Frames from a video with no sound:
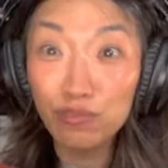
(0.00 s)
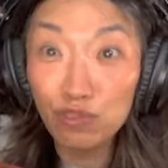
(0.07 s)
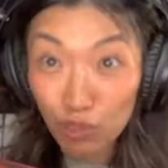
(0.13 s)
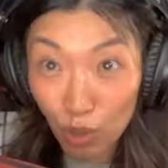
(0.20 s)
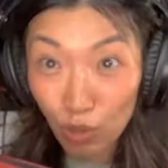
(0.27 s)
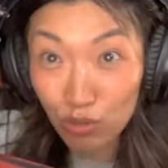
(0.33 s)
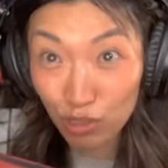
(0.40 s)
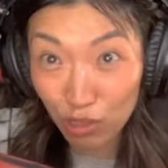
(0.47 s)

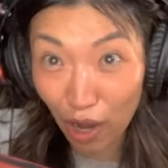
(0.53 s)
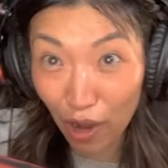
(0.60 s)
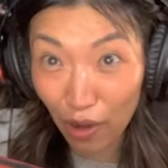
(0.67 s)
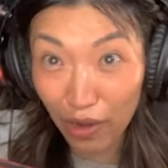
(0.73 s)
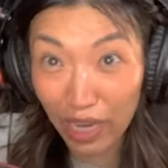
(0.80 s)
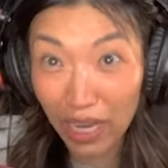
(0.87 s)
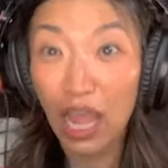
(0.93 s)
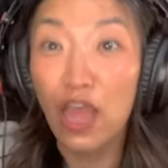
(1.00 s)
so
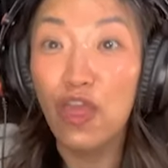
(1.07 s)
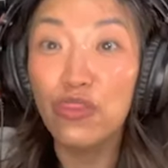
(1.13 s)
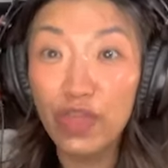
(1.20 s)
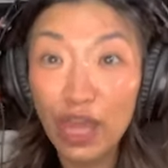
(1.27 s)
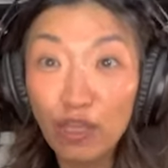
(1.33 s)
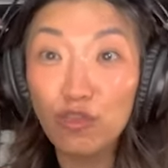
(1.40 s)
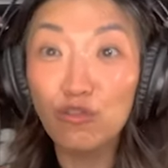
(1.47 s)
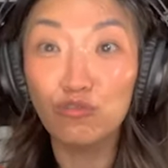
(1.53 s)
sorry.
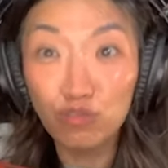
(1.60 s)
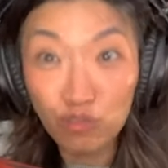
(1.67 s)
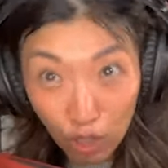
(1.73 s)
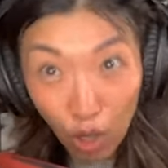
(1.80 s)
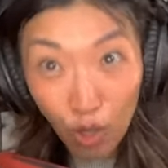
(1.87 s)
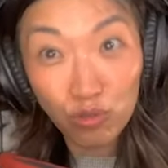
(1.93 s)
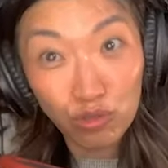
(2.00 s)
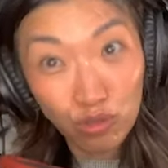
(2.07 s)
Thank you
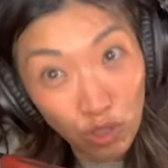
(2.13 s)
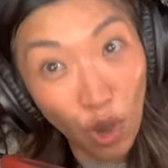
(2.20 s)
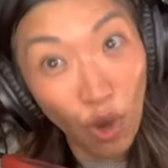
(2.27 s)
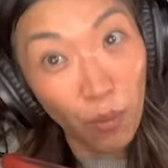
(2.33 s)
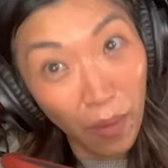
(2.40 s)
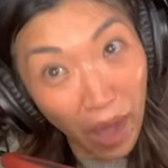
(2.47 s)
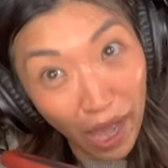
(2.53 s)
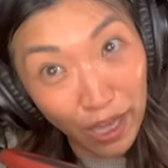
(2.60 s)
so
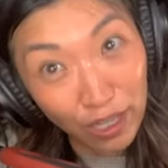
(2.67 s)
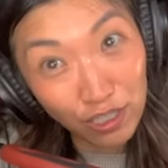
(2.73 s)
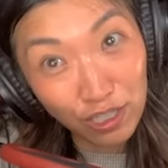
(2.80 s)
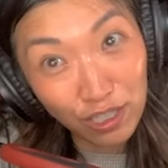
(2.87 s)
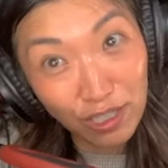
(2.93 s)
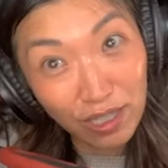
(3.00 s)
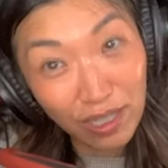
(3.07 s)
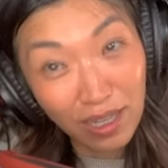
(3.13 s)

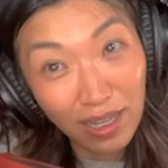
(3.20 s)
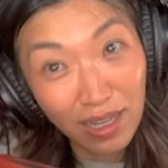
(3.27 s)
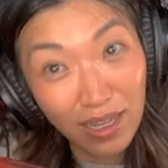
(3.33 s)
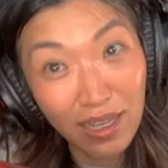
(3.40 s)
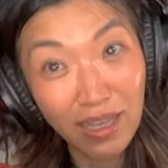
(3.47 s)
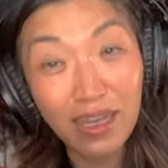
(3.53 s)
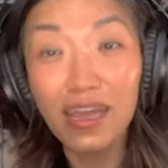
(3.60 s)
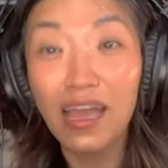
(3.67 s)
much.
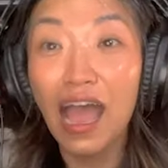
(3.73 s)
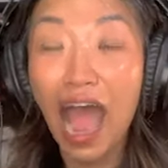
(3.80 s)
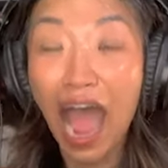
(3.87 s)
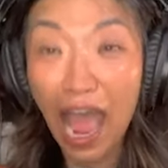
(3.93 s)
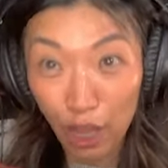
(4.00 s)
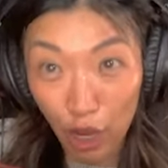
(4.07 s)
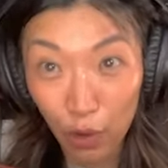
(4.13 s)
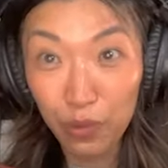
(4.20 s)

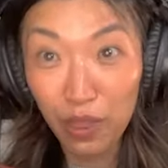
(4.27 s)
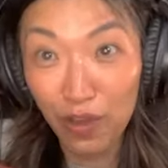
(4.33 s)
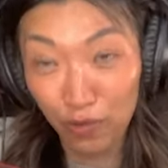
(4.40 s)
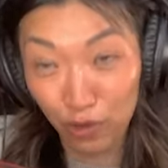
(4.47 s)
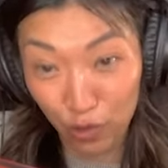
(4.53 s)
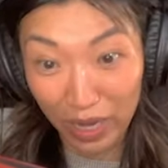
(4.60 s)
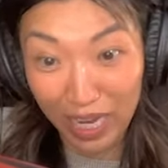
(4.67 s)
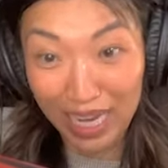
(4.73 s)
I hope you have a great